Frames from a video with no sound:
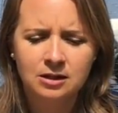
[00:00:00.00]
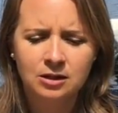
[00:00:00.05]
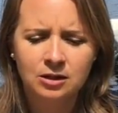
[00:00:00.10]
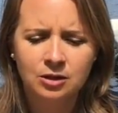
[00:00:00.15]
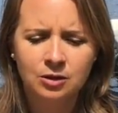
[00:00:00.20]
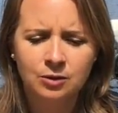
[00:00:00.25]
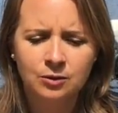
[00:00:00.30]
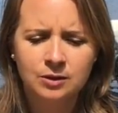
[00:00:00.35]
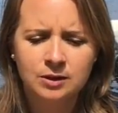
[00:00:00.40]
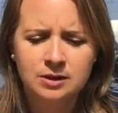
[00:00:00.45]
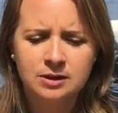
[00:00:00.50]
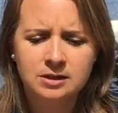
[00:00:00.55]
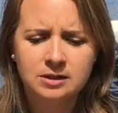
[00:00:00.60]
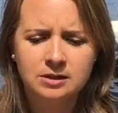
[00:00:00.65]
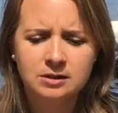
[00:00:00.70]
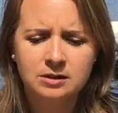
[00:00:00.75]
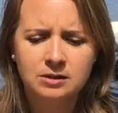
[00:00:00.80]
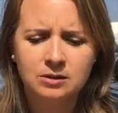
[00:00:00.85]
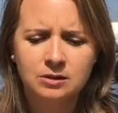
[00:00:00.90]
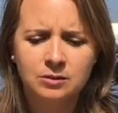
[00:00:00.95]
there
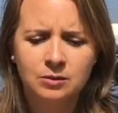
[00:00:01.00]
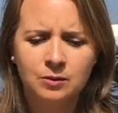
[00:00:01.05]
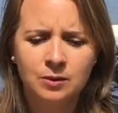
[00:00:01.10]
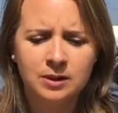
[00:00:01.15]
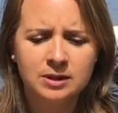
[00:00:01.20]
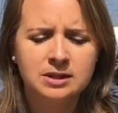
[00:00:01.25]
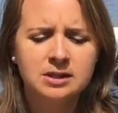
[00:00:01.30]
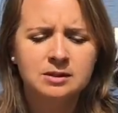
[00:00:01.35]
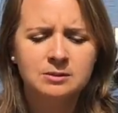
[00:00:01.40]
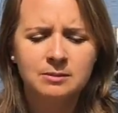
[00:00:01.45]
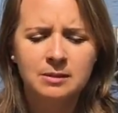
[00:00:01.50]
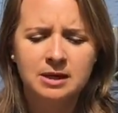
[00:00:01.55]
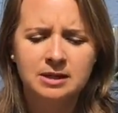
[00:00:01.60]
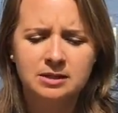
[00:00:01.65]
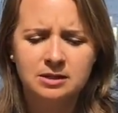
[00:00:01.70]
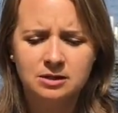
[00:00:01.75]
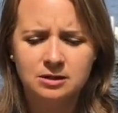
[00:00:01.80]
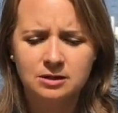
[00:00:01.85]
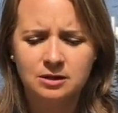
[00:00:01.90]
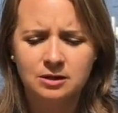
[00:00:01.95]
was one
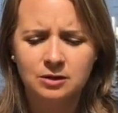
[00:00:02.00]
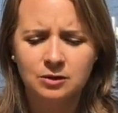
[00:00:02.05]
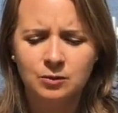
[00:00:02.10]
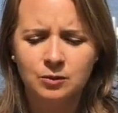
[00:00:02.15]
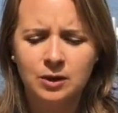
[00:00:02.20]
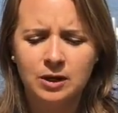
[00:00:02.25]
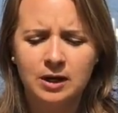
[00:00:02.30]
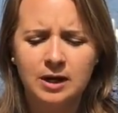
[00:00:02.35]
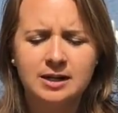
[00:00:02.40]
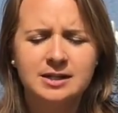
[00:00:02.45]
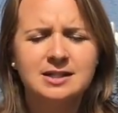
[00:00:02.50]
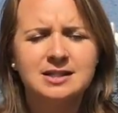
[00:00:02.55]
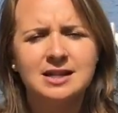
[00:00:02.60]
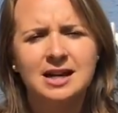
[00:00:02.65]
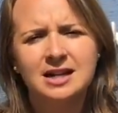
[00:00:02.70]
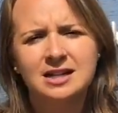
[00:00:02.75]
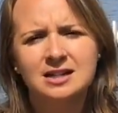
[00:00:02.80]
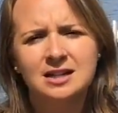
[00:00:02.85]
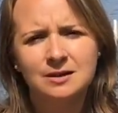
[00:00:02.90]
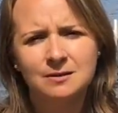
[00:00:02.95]
semester where I
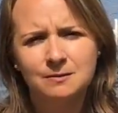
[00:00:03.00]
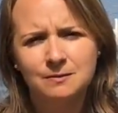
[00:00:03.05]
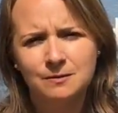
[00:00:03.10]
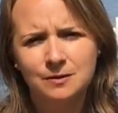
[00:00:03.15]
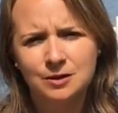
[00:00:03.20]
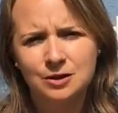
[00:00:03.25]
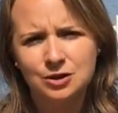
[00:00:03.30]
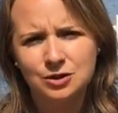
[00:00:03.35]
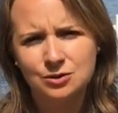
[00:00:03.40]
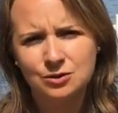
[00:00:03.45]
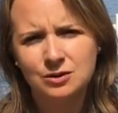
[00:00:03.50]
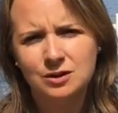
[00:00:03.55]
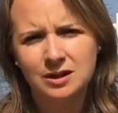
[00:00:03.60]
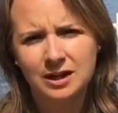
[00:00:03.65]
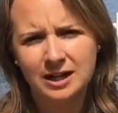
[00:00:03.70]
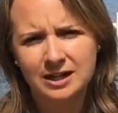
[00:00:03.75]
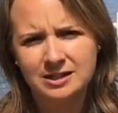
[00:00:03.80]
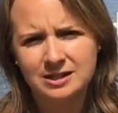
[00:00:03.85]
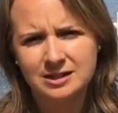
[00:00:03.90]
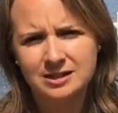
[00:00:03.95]
signed up for 2
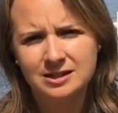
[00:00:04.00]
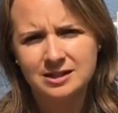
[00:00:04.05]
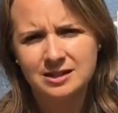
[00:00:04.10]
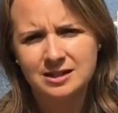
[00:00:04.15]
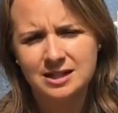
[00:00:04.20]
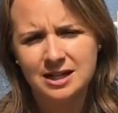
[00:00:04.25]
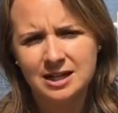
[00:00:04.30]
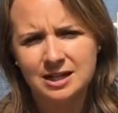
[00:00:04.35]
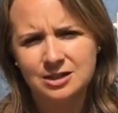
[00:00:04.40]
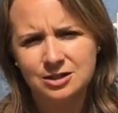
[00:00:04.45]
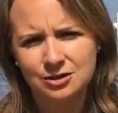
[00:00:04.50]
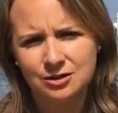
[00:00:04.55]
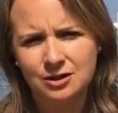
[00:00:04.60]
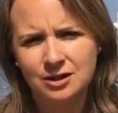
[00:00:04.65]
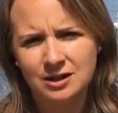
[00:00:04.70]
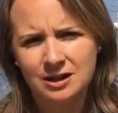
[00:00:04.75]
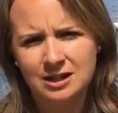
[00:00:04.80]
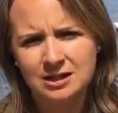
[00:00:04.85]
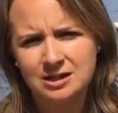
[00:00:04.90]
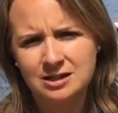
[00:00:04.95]
classes to take
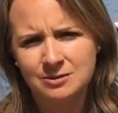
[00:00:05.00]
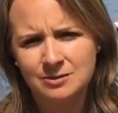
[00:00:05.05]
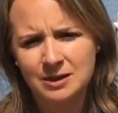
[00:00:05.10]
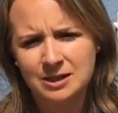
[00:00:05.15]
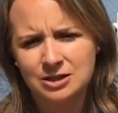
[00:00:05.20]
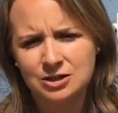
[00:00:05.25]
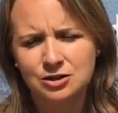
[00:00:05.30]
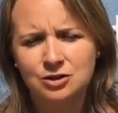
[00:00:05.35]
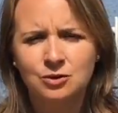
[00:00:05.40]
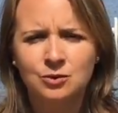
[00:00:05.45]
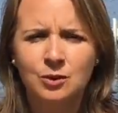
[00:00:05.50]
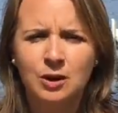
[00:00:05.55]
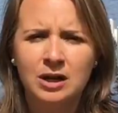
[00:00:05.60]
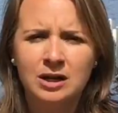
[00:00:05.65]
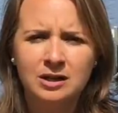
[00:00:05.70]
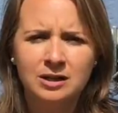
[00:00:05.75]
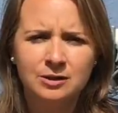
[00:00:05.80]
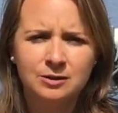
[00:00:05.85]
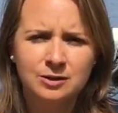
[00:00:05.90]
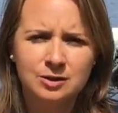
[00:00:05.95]
during that semester
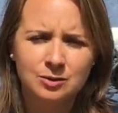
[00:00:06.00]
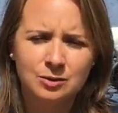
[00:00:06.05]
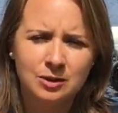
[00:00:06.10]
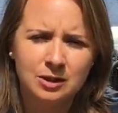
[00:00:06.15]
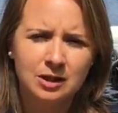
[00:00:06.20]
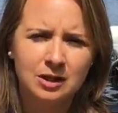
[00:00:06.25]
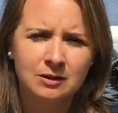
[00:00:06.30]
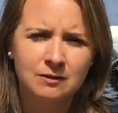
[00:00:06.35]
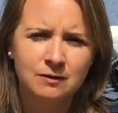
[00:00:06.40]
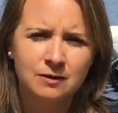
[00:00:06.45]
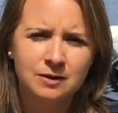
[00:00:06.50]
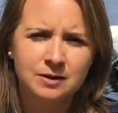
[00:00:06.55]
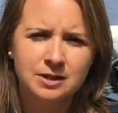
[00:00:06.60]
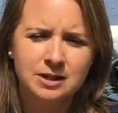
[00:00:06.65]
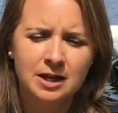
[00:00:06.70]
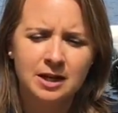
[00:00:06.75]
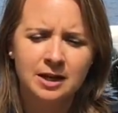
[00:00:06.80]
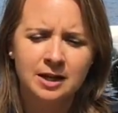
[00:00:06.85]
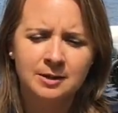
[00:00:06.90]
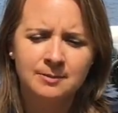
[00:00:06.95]
while I was working
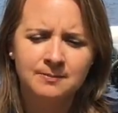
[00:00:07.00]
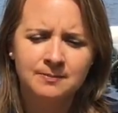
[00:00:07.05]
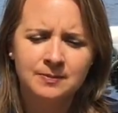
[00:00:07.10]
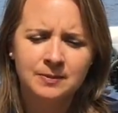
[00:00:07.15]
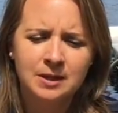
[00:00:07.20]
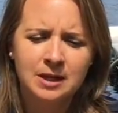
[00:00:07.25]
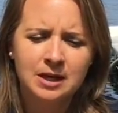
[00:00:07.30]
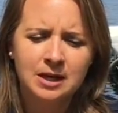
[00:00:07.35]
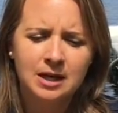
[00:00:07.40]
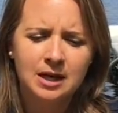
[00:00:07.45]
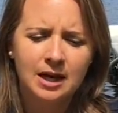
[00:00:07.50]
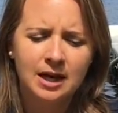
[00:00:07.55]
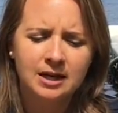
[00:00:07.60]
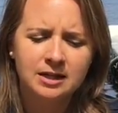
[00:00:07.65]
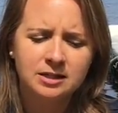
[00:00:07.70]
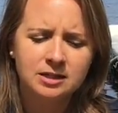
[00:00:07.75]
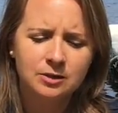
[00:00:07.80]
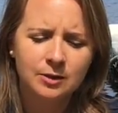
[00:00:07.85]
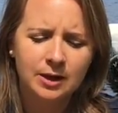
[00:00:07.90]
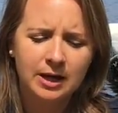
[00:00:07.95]
full-time.
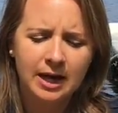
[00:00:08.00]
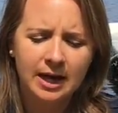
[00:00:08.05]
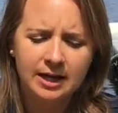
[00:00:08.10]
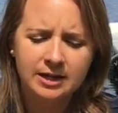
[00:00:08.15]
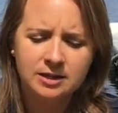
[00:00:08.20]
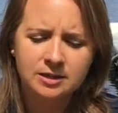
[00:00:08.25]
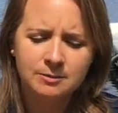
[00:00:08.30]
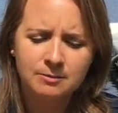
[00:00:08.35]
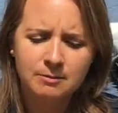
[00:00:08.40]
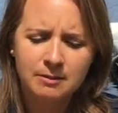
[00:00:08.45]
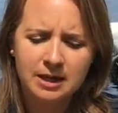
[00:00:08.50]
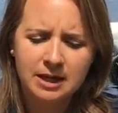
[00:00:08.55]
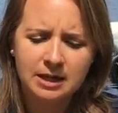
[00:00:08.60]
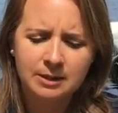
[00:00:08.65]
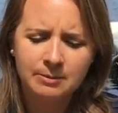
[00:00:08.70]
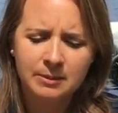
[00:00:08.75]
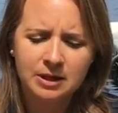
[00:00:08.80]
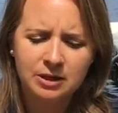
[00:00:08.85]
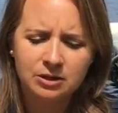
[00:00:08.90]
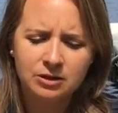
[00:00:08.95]
And so I had to make
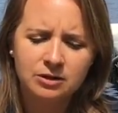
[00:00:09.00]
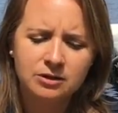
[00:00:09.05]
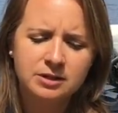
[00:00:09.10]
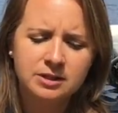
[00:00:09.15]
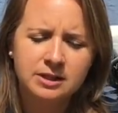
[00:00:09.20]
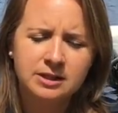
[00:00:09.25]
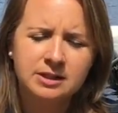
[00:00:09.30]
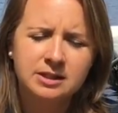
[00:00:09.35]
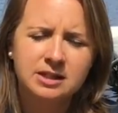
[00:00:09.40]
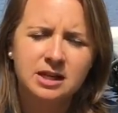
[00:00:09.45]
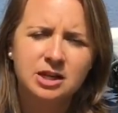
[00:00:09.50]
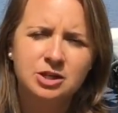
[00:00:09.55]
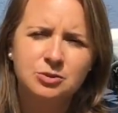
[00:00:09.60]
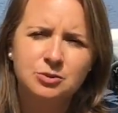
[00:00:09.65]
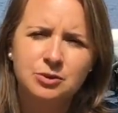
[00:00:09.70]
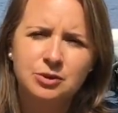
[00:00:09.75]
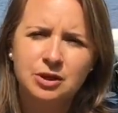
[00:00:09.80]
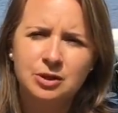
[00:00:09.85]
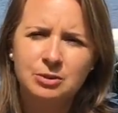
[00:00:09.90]
my nursing schedule